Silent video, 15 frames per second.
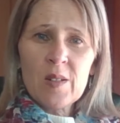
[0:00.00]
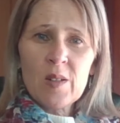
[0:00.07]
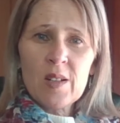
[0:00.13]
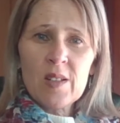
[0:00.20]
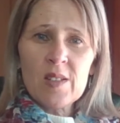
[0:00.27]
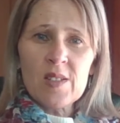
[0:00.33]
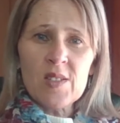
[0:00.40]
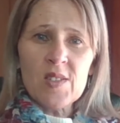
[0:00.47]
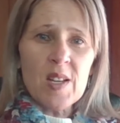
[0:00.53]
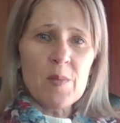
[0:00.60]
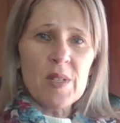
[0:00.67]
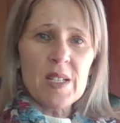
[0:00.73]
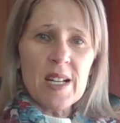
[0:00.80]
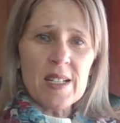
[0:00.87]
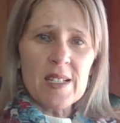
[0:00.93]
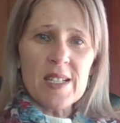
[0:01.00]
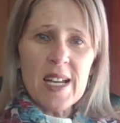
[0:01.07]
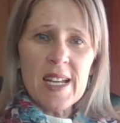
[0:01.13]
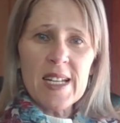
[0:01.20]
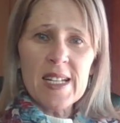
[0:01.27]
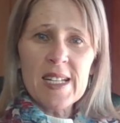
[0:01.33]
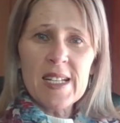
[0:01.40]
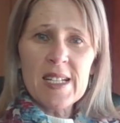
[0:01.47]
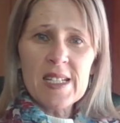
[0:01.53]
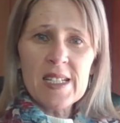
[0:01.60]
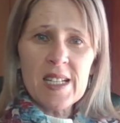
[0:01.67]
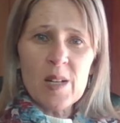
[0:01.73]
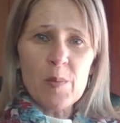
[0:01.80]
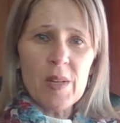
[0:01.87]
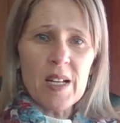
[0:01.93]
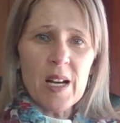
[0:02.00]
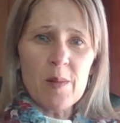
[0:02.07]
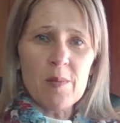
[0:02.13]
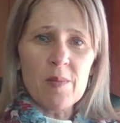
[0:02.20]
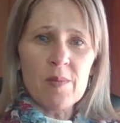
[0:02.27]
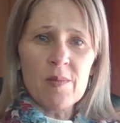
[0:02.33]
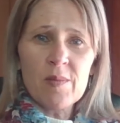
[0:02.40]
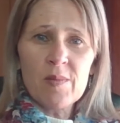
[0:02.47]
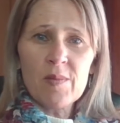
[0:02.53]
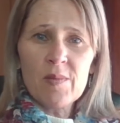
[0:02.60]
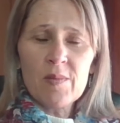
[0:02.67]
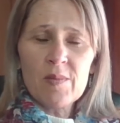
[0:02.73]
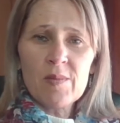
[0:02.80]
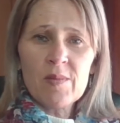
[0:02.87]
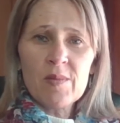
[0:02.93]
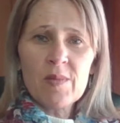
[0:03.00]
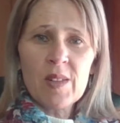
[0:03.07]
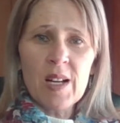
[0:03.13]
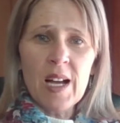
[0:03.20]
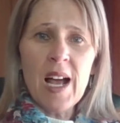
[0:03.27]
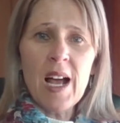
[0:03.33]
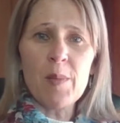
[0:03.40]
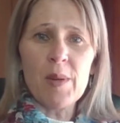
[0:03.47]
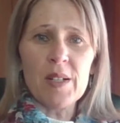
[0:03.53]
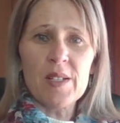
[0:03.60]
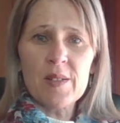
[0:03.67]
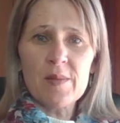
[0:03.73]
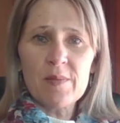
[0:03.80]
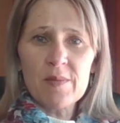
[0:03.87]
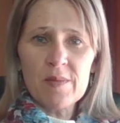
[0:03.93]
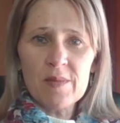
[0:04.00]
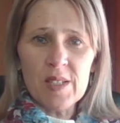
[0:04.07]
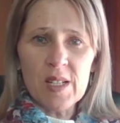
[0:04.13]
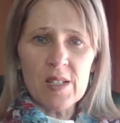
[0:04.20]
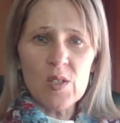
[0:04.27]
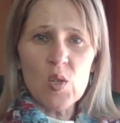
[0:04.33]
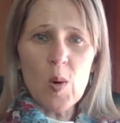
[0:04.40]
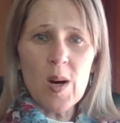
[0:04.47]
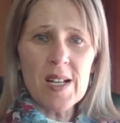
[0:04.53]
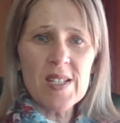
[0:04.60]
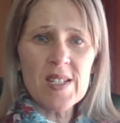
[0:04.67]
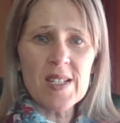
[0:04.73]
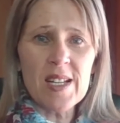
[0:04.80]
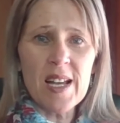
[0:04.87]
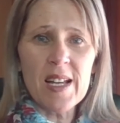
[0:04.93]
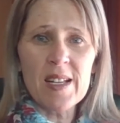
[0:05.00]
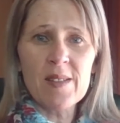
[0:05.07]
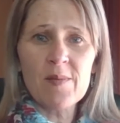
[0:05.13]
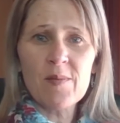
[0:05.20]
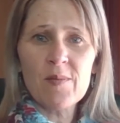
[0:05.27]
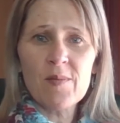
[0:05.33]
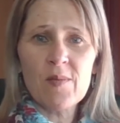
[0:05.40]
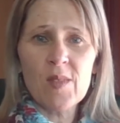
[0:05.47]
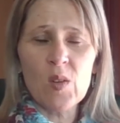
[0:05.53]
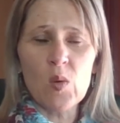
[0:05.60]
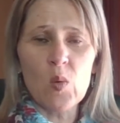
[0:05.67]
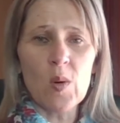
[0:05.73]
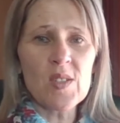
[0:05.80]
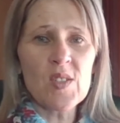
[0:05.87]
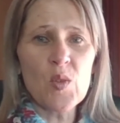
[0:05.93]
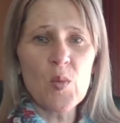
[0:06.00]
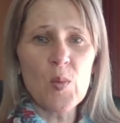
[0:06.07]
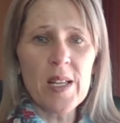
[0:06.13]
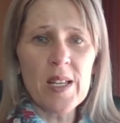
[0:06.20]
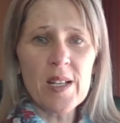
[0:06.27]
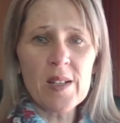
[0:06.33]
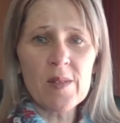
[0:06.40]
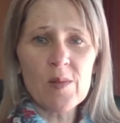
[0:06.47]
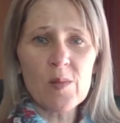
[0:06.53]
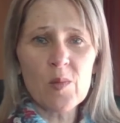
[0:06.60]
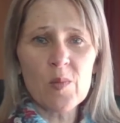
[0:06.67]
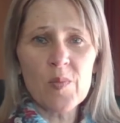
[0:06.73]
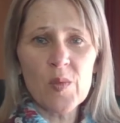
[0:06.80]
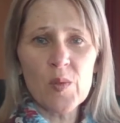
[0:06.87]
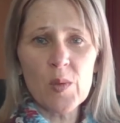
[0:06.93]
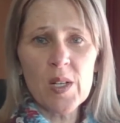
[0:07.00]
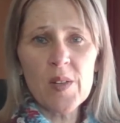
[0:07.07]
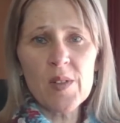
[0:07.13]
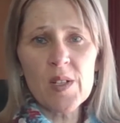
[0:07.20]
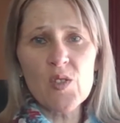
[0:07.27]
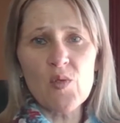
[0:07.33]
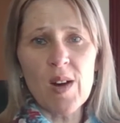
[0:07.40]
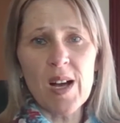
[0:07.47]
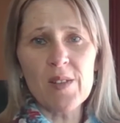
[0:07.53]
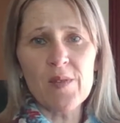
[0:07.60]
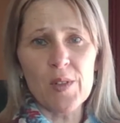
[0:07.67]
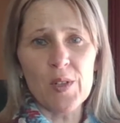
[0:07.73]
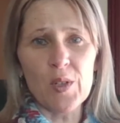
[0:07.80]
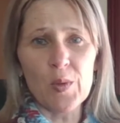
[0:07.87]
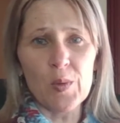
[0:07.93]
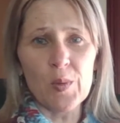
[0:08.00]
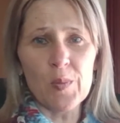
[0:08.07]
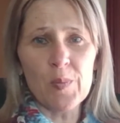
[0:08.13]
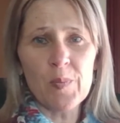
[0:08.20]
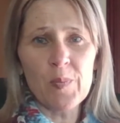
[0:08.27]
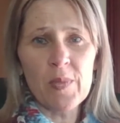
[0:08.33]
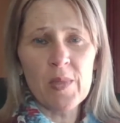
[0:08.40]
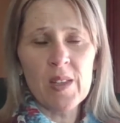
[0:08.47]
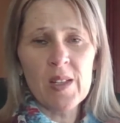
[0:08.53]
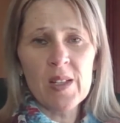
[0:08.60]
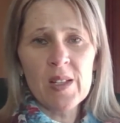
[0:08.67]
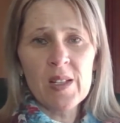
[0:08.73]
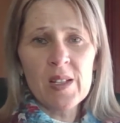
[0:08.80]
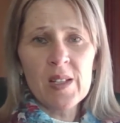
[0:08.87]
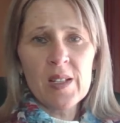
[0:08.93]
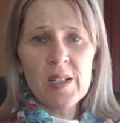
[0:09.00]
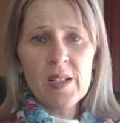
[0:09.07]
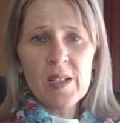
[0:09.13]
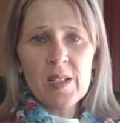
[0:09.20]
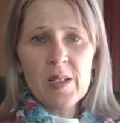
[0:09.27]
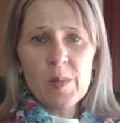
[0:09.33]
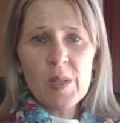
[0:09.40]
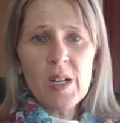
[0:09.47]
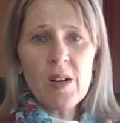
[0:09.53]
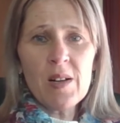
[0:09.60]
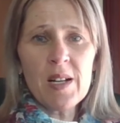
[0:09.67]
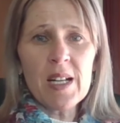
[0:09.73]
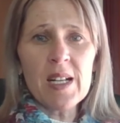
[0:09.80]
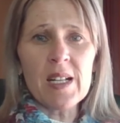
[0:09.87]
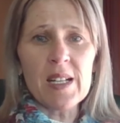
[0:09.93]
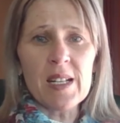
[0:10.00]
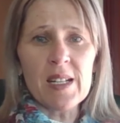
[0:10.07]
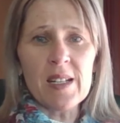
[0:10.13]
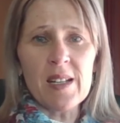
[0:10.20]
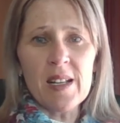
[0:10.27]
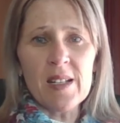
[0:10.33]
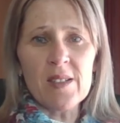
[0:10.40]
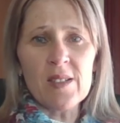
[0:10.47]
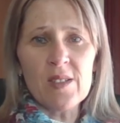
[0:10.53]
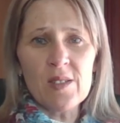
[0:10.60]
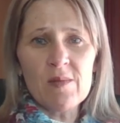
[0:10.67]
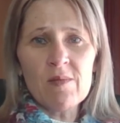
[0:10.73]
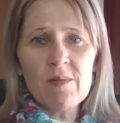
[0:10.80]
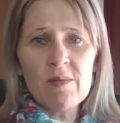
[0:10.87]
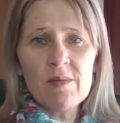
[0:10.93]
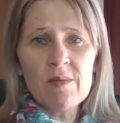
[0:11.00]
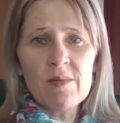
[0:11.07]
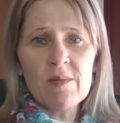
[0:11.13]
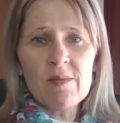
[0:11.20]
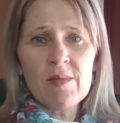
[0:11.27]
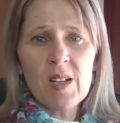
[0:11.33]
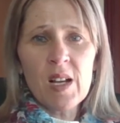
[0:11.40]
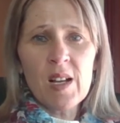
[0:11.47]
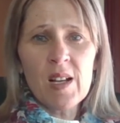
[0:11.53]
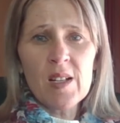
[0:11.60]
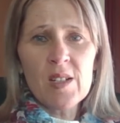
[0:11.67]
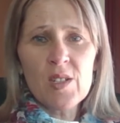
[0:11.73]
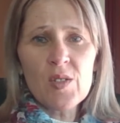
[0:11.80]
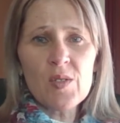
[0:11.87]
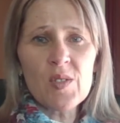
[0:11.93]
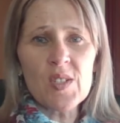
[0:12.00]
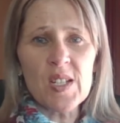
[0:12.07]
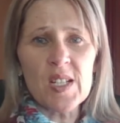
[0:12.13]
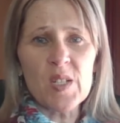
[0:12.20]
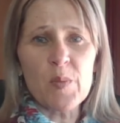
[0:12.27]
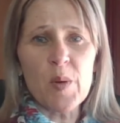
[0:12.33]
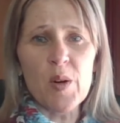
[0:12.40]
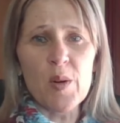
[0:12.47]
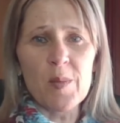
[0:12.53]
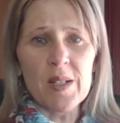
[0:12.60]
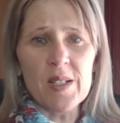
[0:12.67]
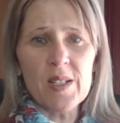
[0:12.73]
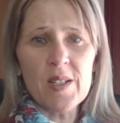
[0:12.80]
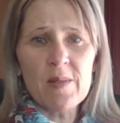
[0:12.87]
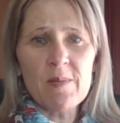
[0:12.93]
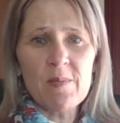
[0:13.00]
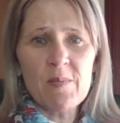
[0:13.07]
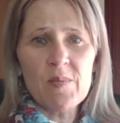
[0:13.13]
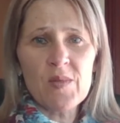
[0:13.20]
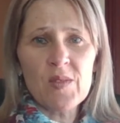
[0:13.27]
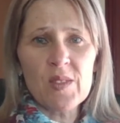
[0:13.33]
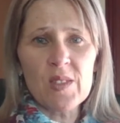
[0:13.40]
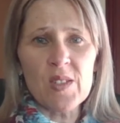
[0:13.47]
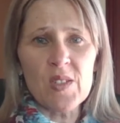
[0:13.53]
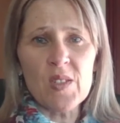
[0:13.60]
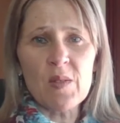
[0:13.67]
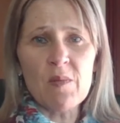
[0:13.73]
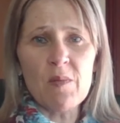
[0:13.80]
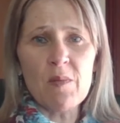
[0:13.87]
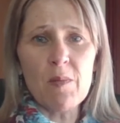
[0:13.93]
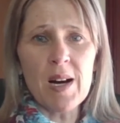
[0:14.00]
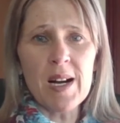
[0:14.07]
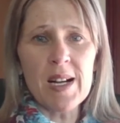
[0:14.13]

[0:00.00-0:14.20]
This can be done daily, it can become a habit, done twice a day, once a week, whatever is right for you. Go ahead and do this experiment, this mind